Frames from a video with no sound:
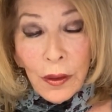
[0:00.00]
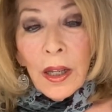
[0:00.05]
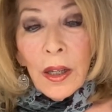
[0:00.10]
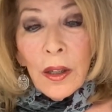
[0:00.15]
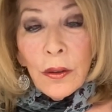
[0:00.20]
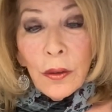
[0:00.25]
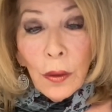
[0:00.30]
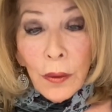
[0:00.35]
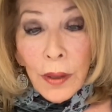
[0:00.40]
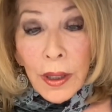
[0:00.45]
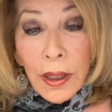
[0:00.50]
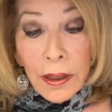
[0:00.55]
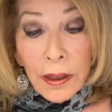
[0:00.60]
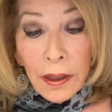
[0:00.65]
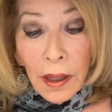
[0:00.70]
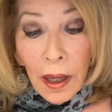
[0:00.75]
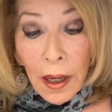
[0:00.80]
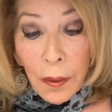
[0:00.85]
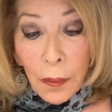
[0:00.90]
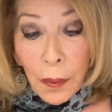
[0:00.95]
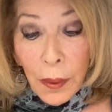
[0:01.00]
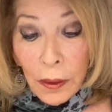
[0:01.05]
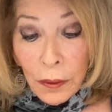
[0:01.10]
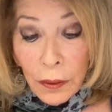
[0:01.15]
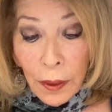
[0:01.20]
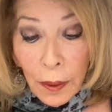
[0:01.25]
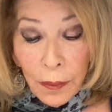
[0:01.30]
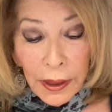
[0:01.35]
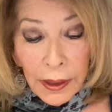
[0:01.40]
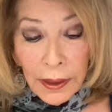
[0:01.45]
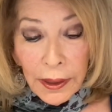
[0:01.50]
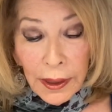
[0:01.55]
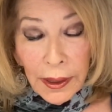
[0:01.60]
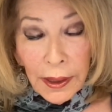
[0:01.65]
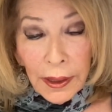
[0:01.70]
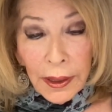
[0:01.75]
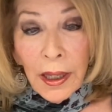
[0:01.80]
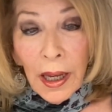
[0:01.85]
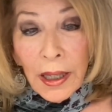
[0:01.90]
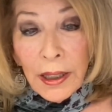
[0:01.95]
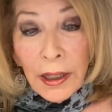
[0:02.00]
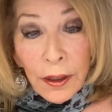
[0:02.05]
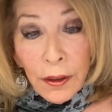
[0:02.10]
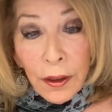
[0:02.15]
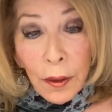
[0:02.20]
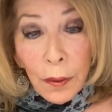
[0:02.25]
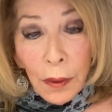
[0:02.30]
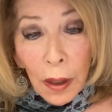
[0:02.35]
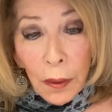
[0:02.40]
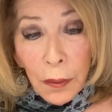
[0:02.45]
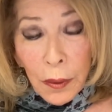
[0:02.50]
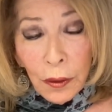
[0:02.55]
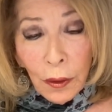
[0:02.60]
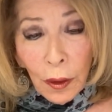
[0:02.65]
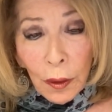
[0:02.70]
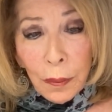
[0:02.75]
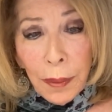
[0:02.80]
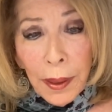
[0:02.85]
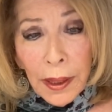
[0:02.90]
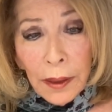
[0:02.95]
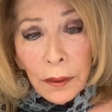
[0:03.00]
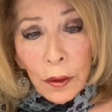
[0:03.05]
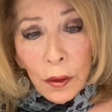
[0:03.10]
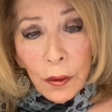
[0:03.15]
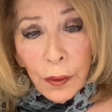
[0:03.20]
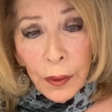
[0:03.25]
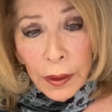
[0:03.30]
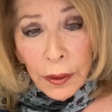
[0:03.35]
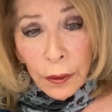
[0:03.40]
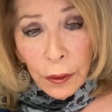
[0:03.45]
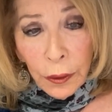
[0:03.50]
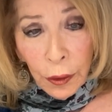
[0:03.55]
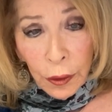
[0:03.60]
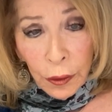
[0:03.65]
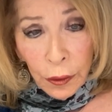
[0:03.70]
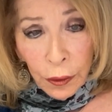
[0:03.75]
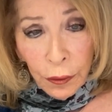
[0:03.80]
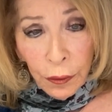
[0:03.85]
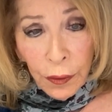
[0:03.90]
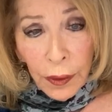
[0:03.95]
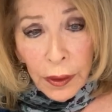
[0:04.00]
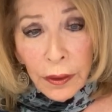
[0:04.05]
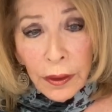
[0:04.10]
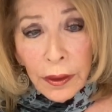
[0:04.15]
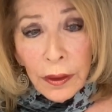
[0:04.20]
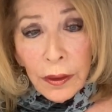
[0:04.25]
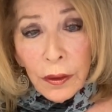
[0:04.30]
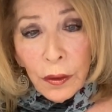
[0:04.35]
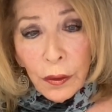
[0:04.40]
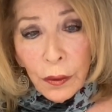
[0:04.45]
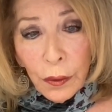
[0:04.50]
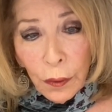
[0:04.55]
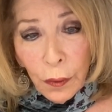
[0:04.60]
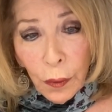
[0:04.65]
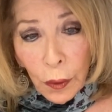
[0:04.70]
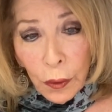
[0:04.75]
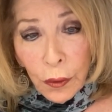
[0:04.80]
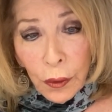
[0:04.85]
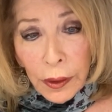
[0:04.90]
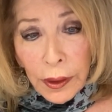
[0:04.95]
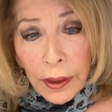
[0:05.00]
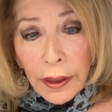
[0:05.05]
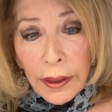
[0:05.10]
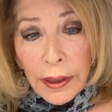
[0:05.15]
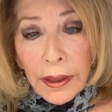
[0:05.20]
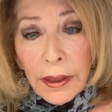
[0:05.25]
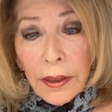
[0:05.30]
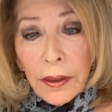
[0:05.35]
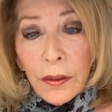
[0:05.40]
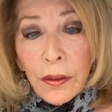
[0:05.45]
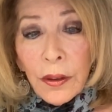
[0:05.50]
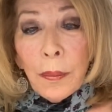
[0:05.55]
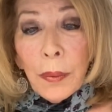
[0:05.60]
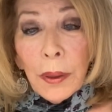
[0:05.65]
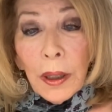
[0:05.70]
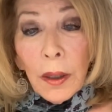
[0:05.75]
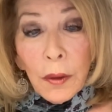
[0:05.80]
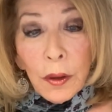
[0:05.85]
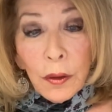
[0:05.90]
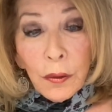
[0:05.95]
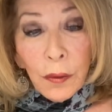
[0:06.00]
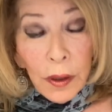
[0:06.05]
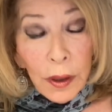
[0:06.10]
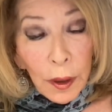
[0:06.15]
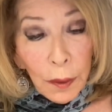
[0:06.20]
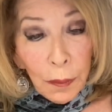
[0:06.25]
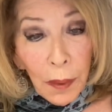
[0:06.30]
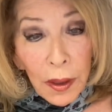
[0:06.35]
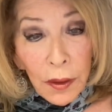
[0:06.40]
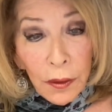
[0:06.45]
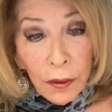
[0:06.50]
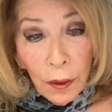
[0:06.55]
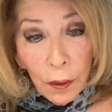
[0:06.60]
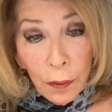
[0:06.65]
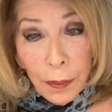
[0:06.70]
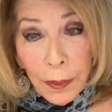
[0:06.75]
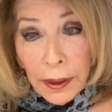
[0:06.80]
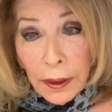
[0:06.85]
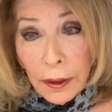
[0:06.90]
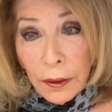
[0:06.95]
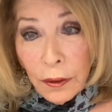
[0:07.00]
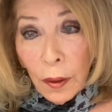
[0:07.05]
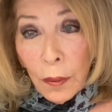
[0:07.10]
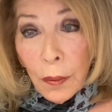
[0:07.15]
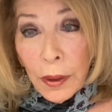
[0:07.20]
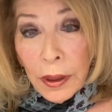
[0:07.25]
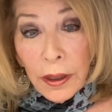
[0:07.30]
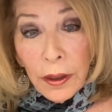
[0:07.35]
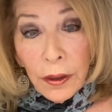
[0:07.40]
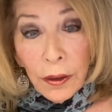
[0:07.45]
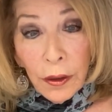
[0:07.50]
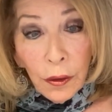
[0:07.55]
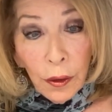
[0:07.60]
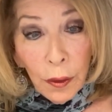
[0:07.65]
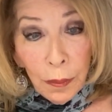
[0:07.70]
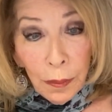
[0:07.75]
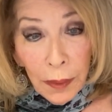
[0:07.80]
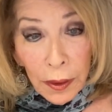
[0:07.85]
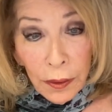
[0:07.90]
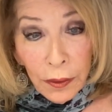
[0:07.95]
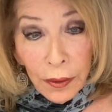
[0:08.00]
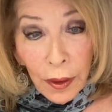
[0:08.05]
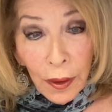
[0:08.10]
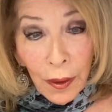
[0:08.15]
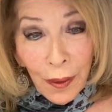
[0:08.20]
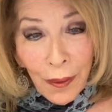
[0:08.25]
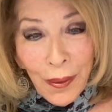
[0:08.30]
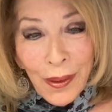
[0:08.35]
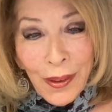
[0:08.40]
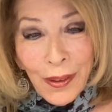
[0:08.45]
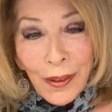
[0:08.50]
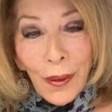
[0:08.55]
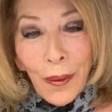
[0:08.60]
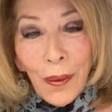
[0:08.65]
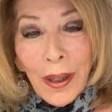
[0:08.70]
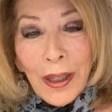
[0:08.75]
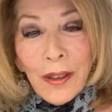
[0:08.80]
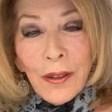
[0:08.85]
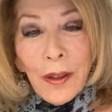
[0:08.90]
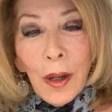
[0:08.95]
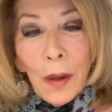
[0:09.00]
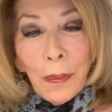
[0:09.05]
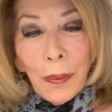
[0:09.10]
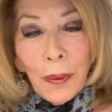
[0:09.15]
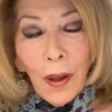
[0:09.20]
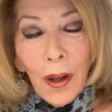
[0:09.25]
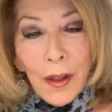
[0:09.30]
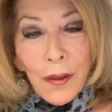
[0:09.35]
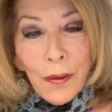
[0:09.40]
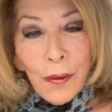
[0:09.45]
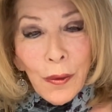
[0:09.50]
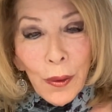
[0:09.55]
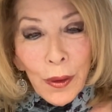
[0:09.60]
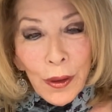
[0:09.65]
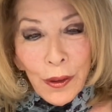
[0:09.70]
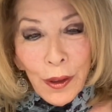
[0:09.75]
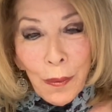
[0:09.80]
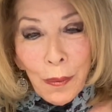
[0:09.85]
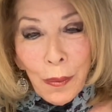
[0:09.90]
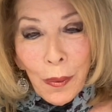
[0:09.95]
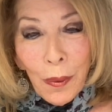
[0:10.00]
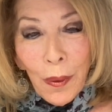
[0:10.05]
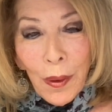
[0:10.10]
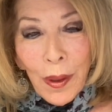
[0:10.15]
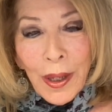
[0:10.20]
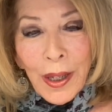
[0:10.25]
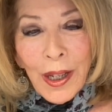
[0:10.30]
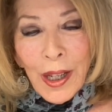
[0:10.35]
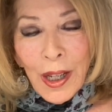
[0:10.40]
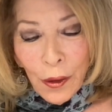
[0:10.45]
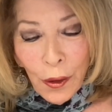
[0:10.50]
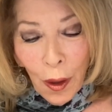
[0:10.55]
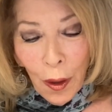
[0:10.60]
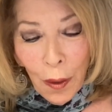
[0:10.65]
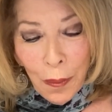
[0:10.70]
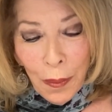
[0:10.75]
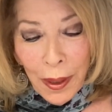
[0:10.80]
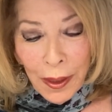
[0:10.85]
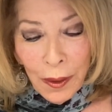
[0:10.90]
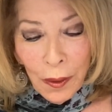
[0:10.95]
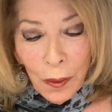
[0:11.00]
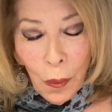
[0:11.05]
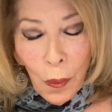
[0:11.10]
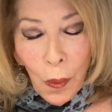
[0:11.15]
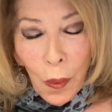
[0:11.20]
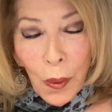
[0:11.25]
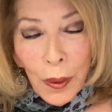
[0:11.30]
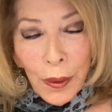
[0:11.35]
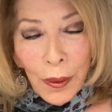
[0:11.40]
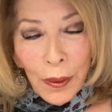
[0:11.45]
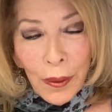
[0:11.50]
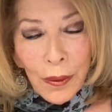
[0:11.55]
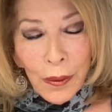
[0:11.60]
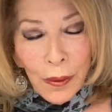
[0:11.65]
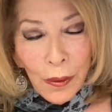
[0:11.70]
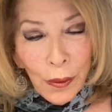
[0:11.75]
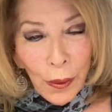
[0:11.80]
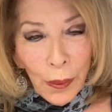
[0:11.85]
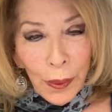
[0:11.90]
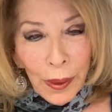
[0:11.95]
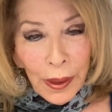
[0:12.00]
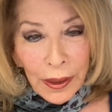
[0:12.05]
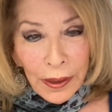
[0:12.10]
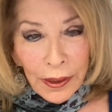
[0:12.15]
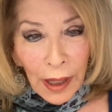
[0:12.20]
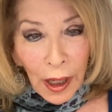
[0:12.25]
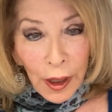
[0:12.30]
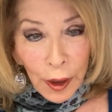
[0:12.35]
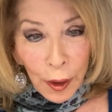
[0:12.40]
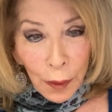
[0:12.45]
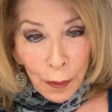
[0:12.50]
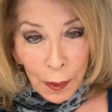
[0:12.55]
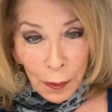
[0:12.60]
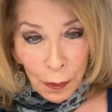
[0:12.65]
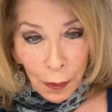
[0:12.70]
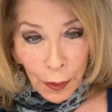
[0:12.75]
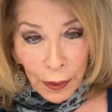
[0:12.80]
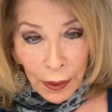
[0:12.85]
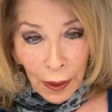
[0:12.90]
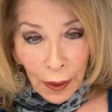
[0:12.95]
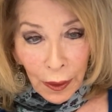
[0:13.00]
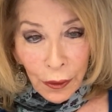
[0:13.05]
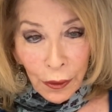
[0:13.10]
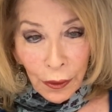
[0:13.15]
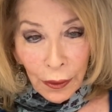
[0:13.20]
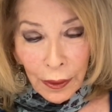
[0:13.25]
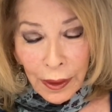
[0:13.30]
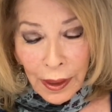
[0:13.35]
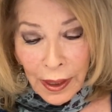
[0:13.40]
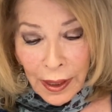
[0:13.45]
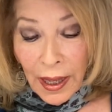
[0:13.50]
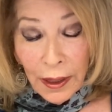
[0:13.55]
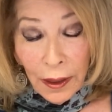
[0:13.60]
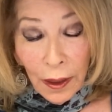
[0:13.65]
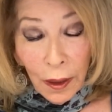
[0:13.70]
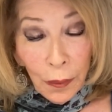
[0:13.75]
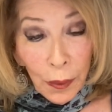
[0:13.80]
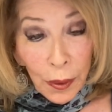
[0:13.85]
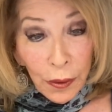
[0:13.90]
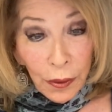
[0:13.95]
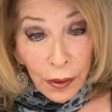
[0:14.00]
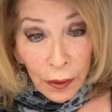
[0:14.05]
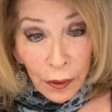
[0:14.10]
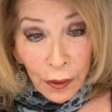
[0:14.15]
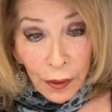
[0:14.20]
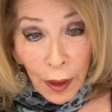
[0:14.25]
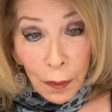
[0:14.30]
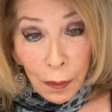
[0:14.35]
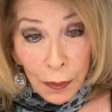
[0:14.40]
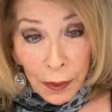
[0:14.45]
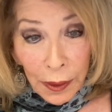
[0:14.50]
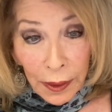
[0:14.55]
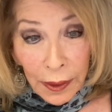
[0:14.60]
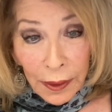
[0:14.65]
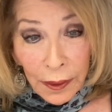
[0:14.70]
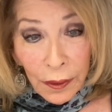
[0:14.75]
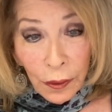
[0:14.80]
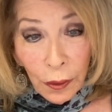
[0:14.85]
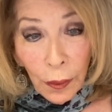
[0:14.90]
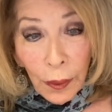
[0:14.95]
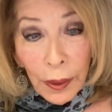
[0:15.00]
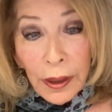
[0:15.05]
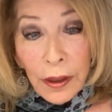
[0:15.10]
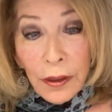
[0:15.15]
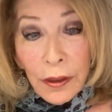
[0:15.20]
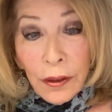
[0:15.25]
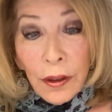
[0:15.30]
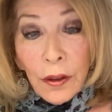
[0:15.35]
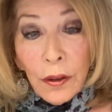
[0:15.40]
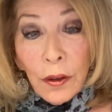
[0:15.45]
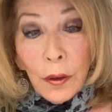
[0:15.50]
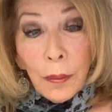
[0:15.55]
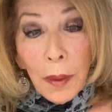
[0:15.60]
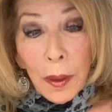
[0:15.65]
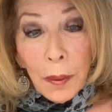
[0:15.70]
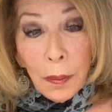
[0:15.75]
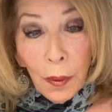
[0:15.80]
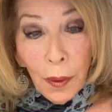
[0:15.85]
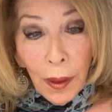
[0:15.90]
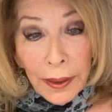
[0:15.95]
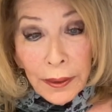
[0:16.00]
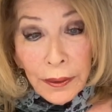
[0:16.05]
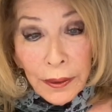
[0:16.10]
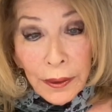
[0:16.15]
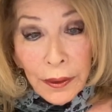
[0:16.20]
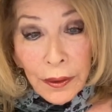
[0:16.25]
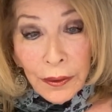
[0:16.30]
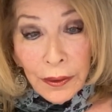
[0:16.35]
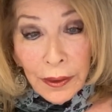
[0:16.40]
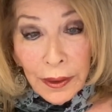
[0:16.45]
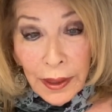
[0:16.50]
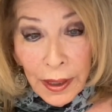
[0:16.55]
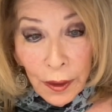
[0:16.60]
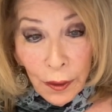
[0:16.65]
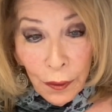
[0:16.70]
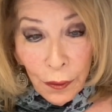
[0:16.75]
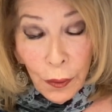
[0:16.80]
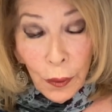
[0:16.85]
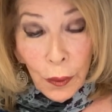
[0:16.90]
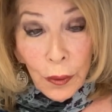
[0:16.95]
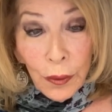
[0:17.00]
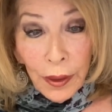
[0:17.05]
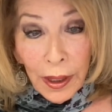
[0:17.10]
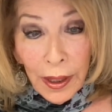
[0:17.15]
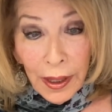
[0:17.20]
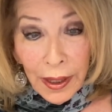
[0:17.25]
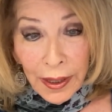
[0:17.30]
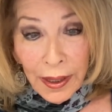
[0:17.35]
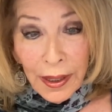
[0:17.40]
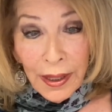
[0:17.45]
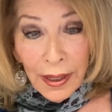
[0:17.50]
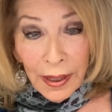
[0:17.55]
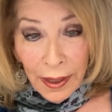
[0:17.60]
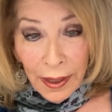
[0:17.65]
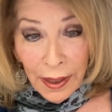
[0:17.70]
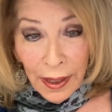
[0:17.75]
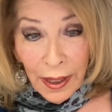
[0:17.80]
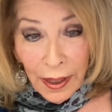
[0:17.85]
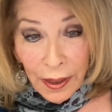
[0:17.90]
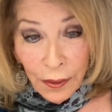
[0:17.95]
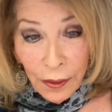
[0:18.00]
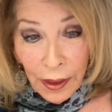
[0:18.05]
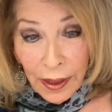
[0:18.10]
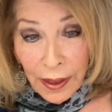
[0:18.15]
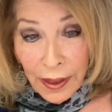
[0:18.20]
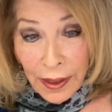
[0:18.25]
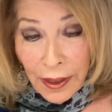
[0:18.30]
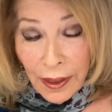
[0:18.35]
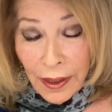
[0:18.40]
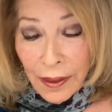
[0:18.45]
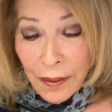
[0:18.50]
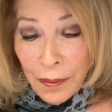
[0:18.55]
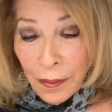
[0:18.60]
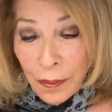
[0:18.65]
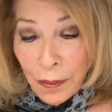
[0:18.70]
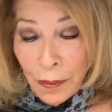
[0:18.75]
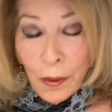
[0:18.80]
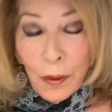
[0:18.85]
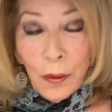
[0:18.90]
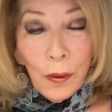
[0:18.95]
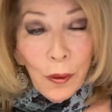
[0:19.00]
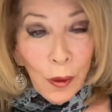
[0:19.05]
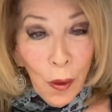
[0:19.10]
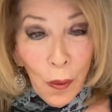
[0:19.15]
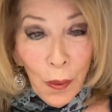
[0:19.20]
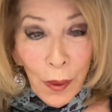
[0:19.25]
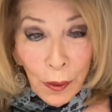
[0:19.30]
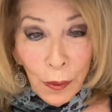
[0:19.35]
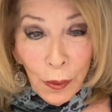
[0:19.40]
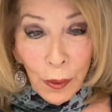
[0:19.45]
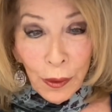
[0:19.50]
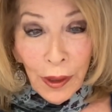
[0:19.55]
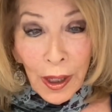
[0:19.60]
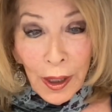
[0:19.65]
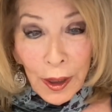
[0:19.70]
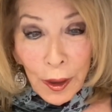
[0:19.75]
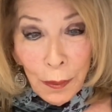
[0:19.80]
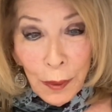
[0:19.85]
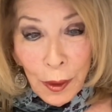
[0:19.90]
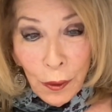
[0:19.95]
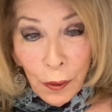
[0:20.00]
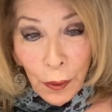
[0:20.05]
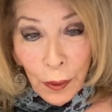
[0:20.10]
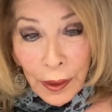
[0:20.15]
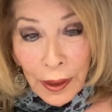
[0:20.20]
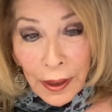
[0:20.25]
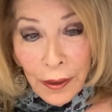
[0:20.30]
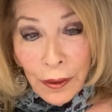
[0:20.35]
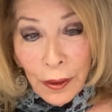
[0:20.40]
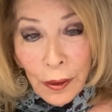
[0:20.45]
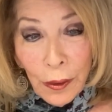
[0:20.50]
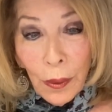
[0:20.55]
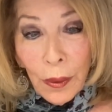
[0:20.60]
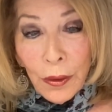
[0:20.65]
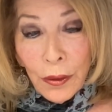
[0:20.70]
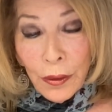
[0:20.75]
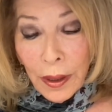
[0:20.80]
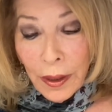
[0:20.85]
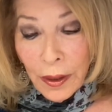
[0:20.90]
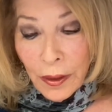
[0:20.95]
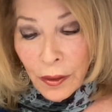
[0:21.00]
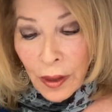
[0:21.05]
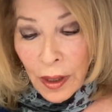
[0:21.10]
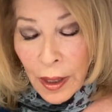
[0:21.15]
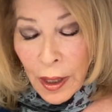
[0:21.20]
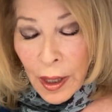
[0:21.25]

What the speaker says: So then I wound up thinking, and I was on panels for indigent defendants, for foster care kids, but I was finding myself being somewhat indigent myself. So I applied for a temporary job at Warner doing a document production, and I was accepted. I did my practice, and I had a full day as going through documents for an antitrust case.